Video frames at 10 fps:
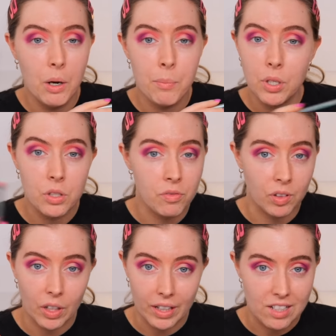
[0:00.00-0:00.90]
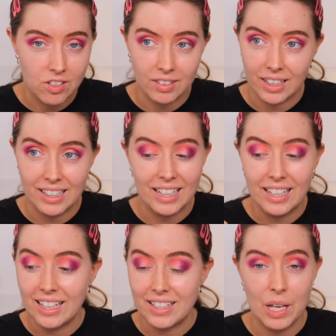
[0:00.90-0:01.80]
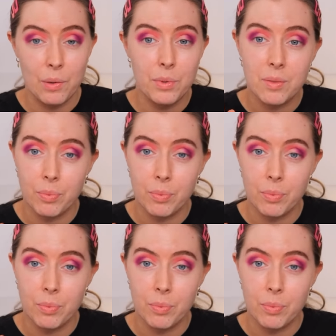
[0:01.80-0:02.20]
a beautiful location. Like it is, it was